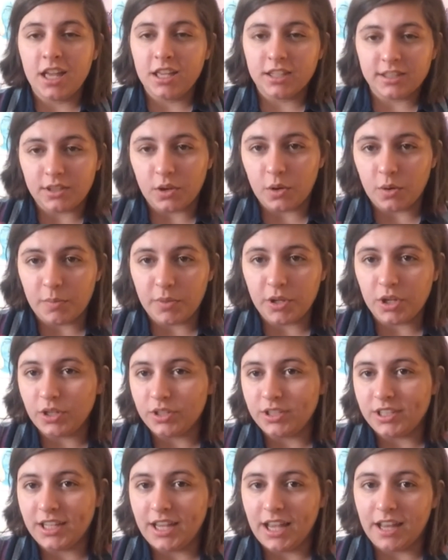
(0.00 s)
so it'd be
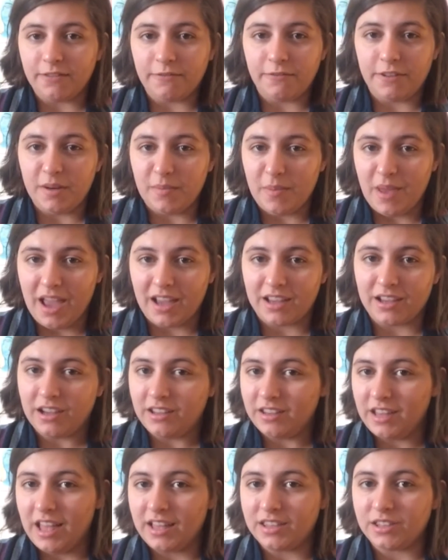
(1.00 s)
good to get feedback
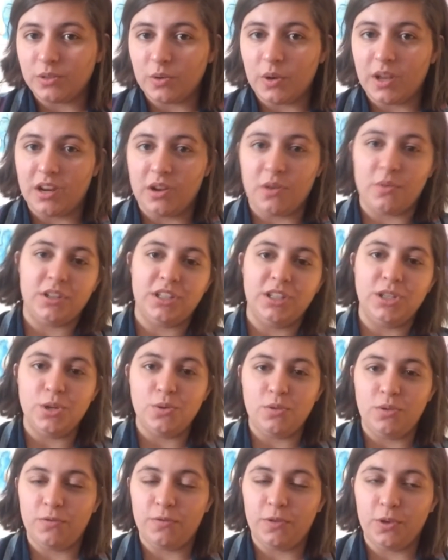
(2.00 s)
on that so I know what to
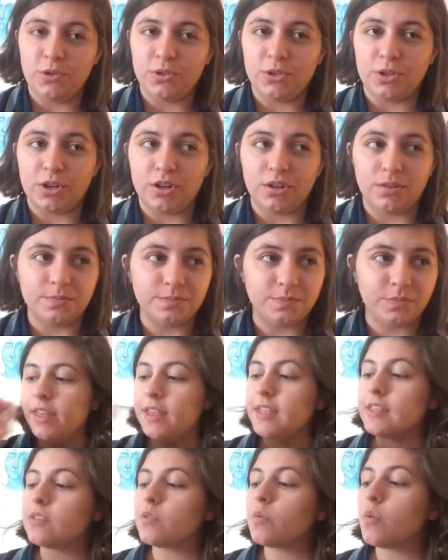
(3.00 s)
do in the future.
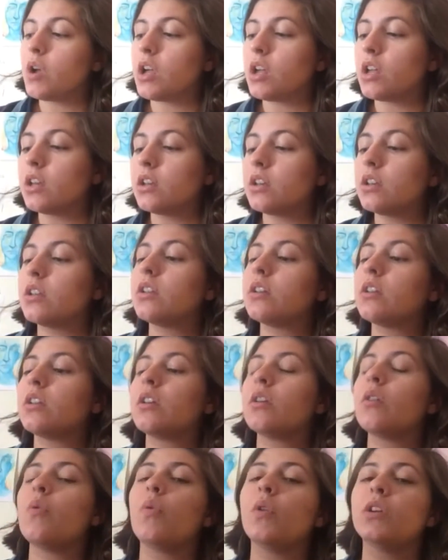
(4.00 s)
This one
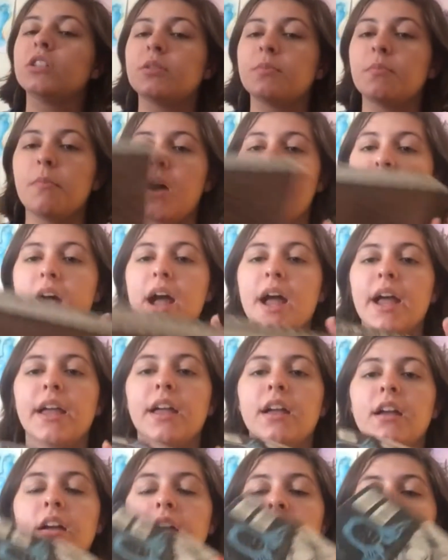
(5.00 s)
was
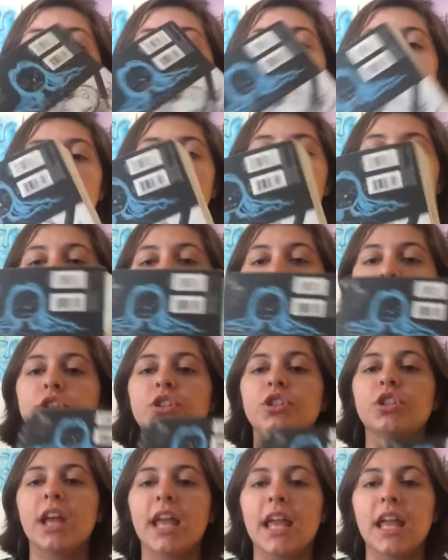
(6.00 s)
my
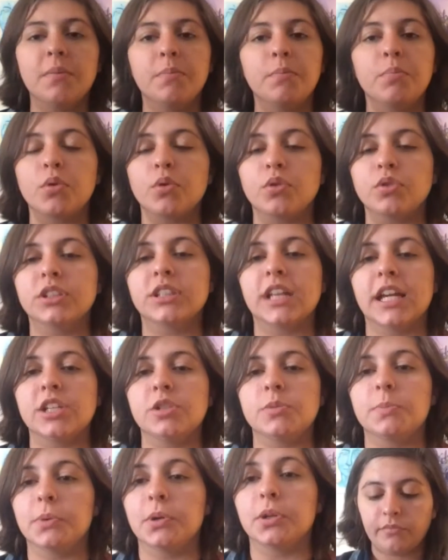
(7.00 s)
March-April
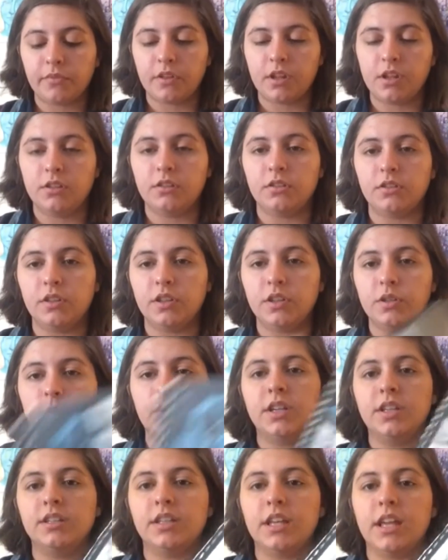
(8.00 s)
sketchbook. So this
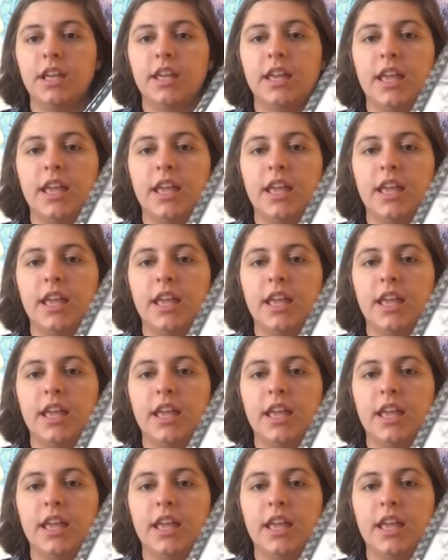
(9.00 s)
one is a